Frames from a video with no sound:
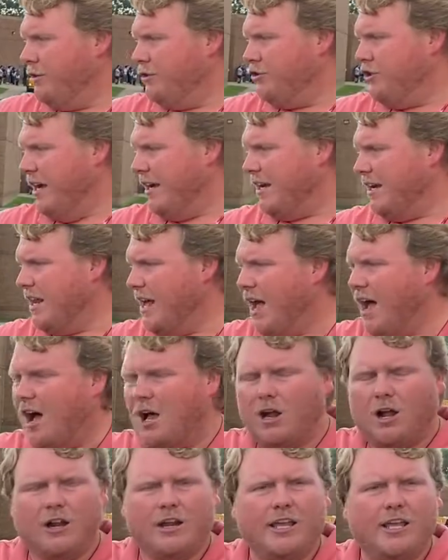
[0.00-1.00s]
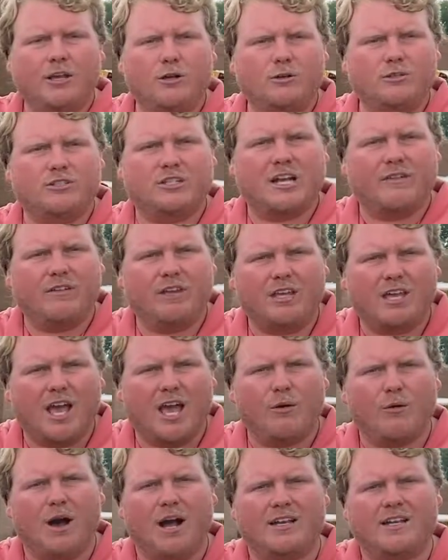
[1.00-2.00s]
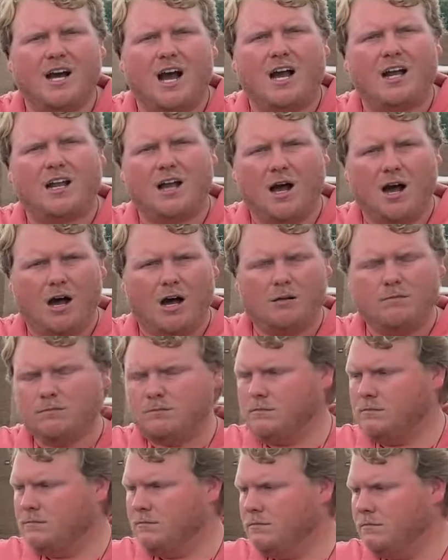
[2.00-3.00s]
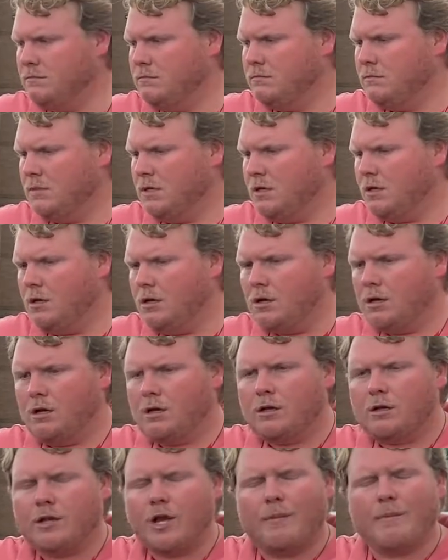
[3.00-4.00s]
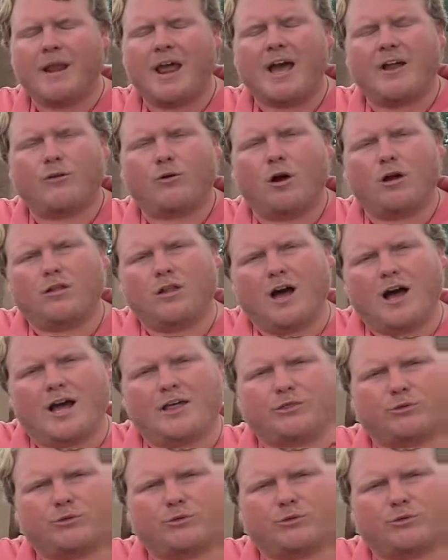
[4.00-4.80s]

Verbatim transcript: Check it out on eaglechevyky.com come down to our lot